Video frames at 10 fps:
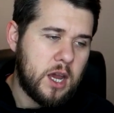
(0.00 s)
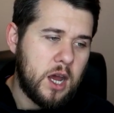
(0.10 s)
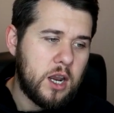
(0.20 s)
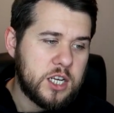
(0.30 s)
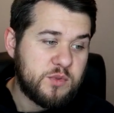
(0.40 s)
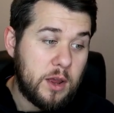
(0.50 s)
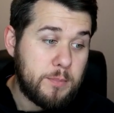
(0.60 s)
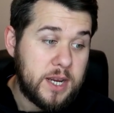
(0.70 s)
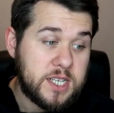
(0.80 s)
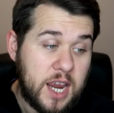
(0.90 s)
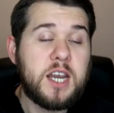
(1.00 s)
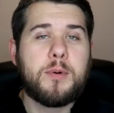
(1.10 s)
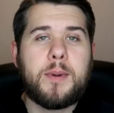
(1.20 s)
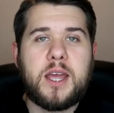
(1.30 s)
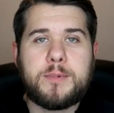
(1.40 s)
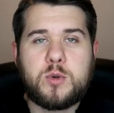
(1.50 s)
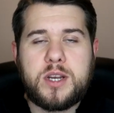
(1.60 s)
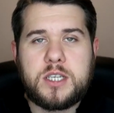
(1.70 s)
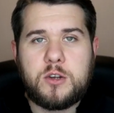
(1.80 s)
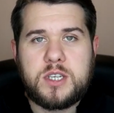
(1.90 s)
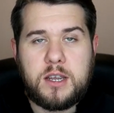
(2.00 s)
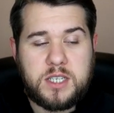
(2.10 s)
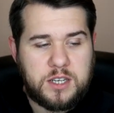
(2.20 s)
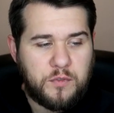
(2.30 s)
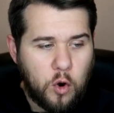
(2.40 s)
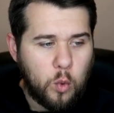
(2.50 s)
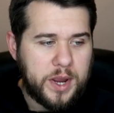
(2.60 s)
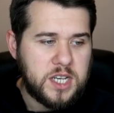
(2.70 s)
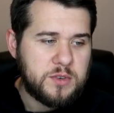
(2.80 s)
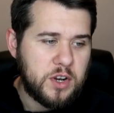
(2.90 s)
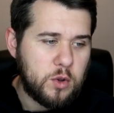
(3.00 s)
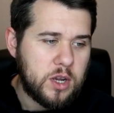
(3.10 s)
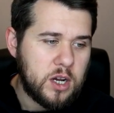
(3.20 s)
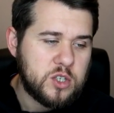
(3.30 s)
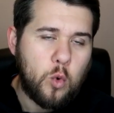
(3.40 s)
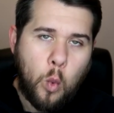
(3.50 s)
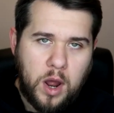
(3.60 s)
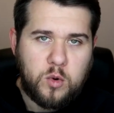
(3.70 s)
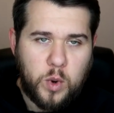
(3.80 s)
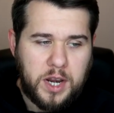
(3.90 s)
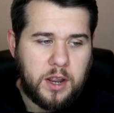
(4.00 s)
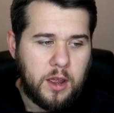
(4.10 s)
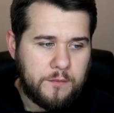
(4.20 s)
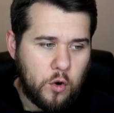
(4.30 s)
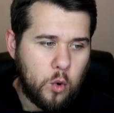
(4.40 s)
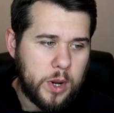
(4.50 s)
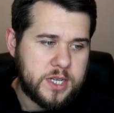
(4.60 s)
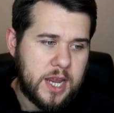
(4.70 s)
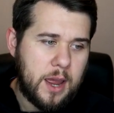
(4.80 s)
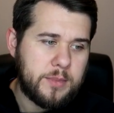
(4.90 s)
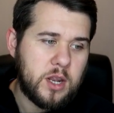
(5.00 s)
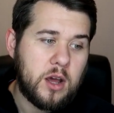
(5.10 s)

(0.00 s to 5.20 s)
Last five meets in the Premier League between the two teams, there's 4 wins for Newcastle, 1 win for West Ham.